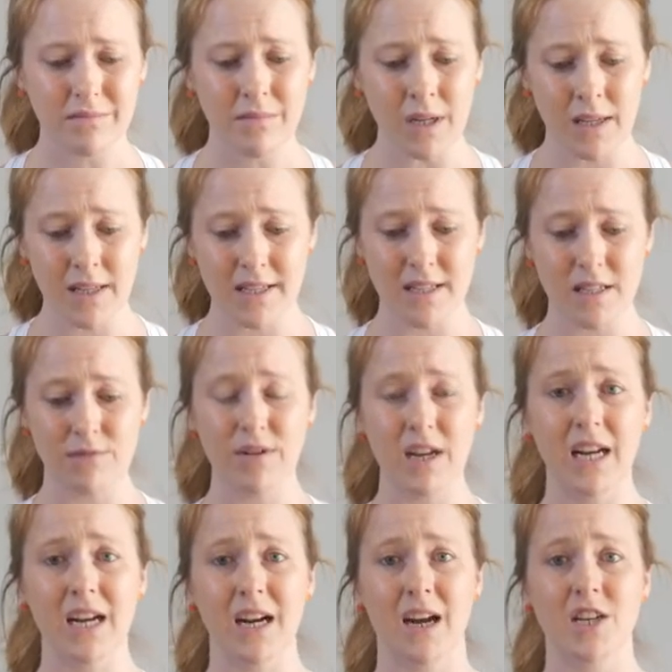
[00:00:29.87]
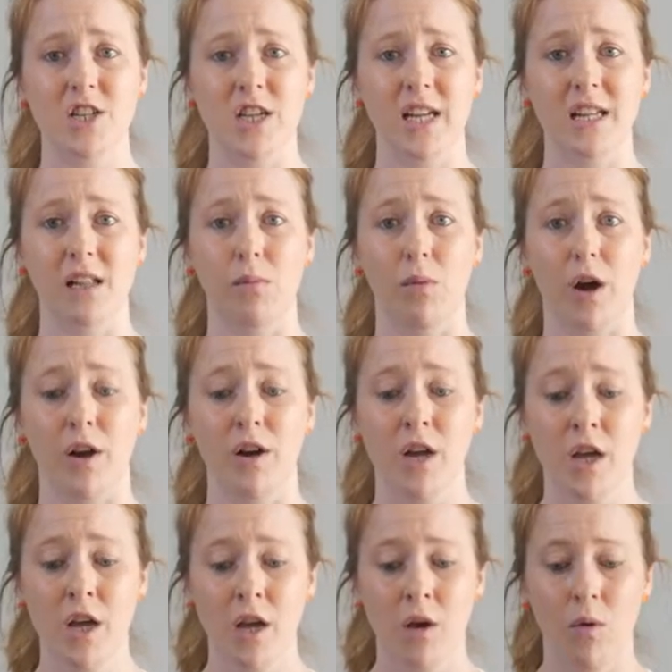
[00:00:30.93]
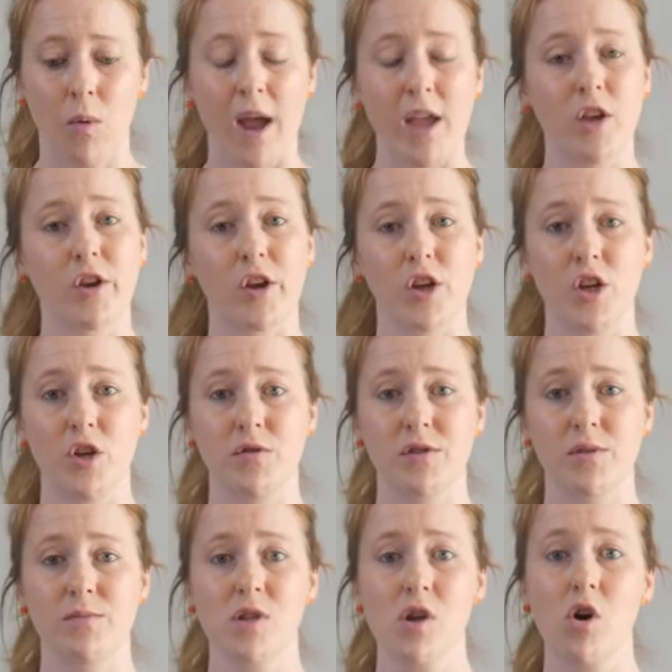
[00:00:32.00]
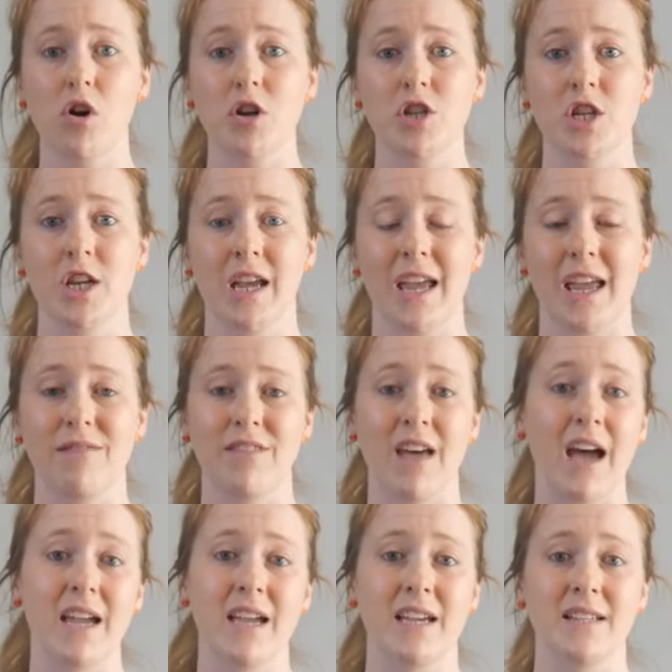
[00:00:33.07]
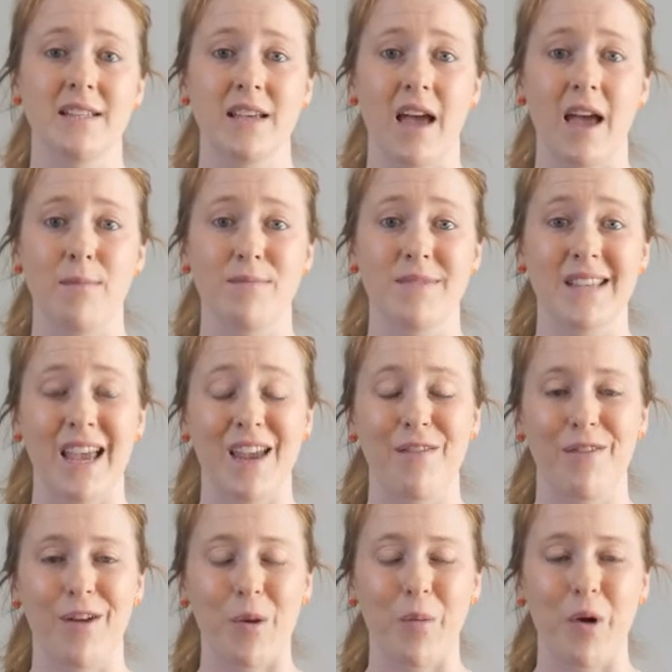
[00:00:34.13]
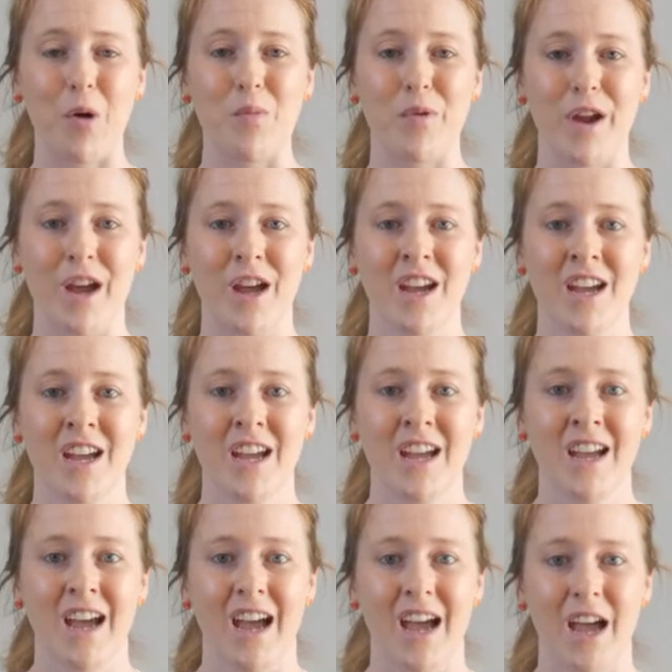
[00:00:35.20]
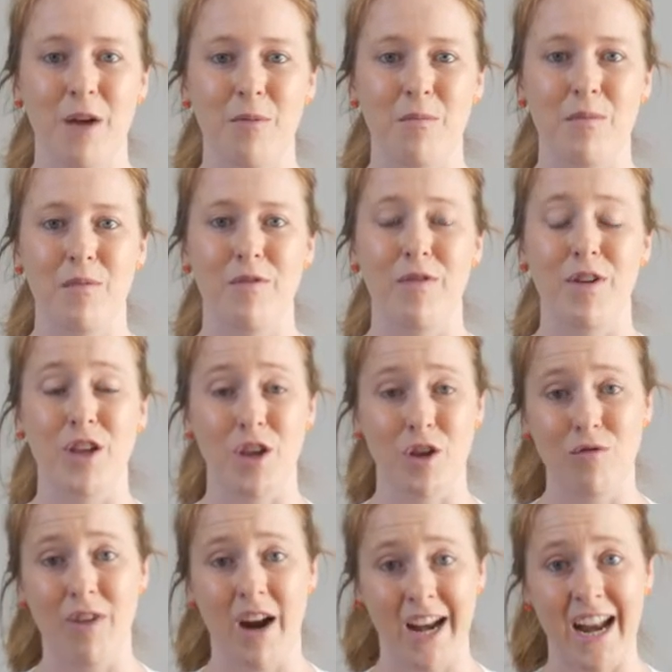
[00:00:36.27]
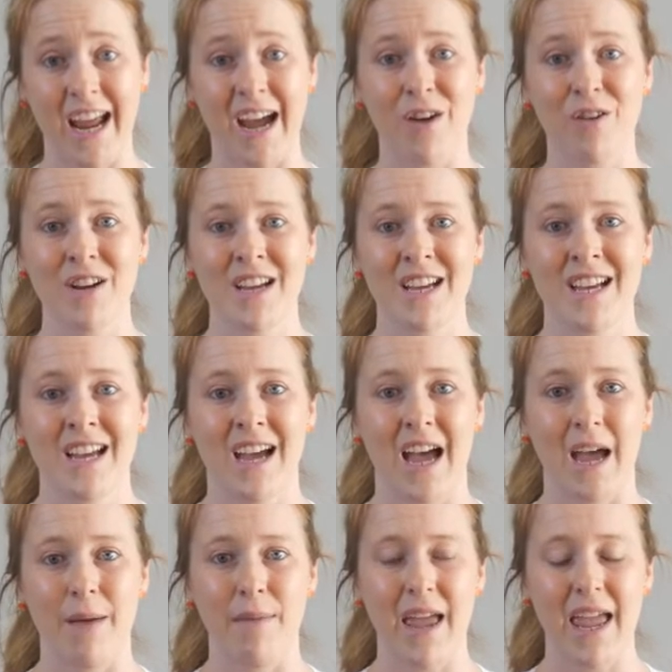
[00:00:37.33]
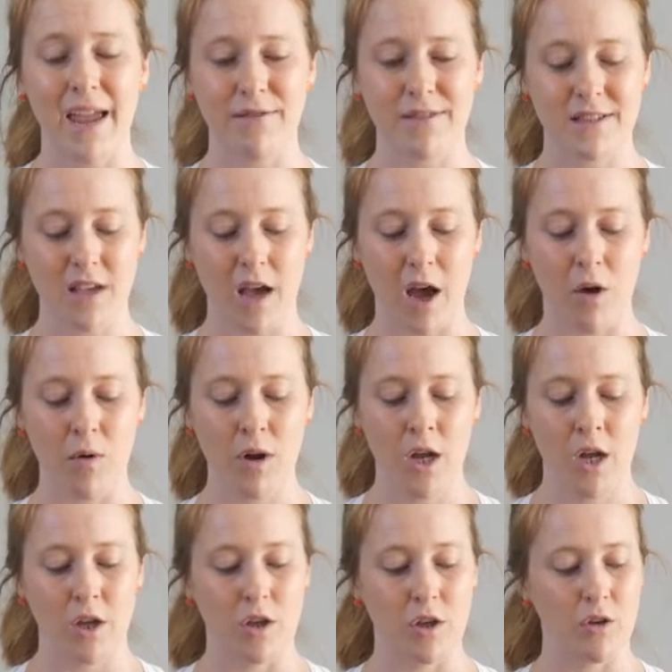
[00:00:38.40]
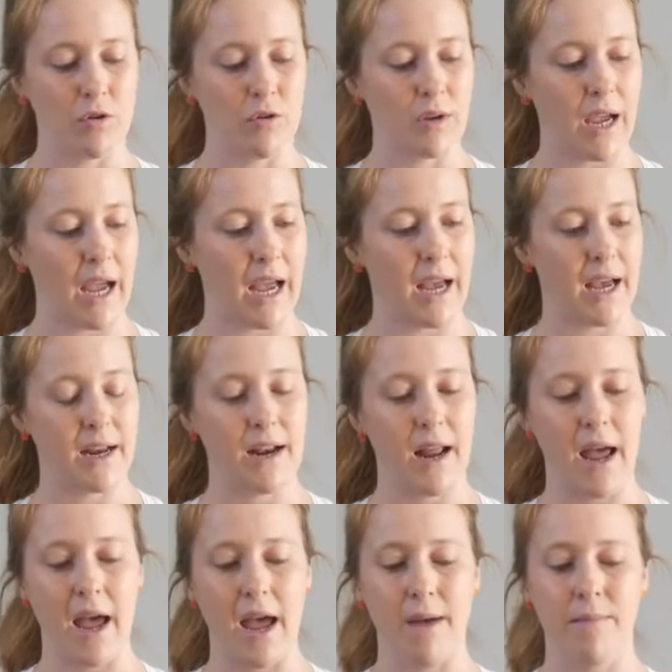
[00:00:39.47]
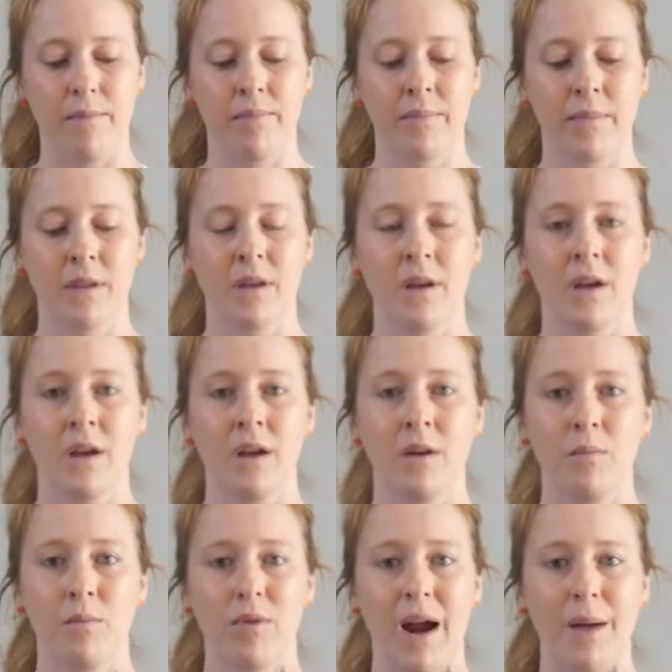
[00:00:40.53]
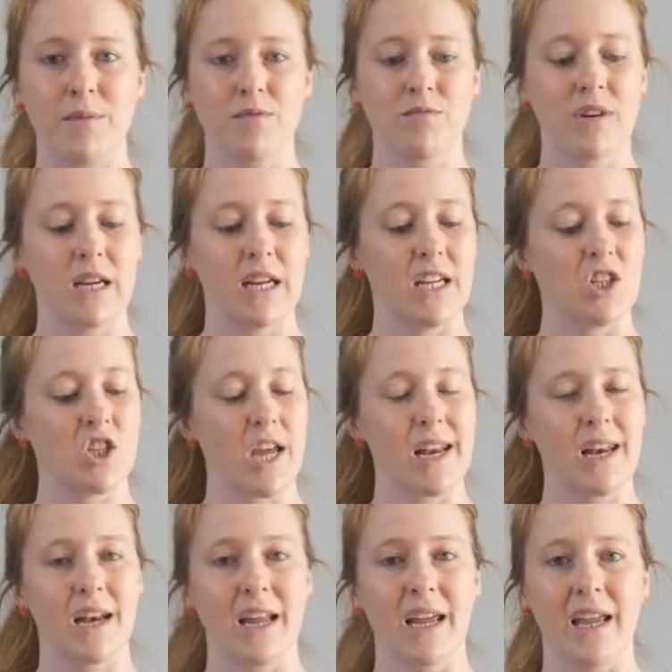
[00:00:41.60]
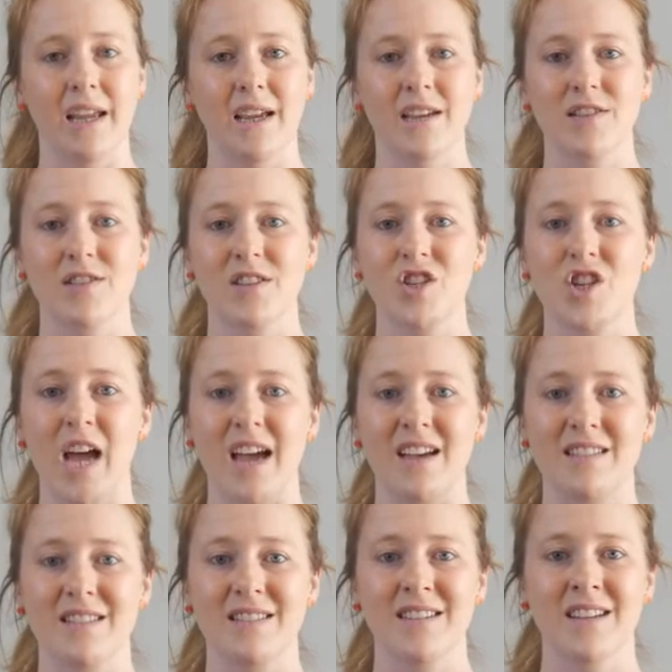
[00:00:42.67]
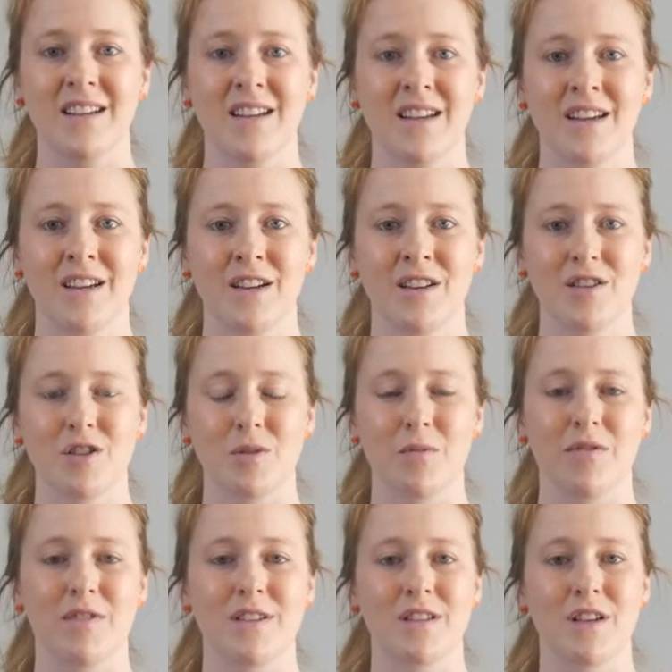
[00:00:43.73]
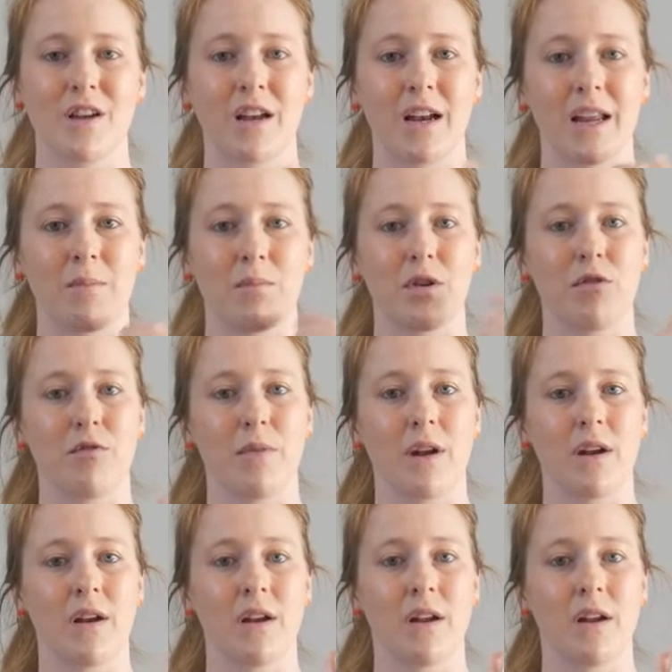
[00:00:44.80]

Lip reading: this is a really nice gentle one where you can use some touch if that is safe and appropriate for you right now. If so, you can perhaps really gently suggest some of the circling movement.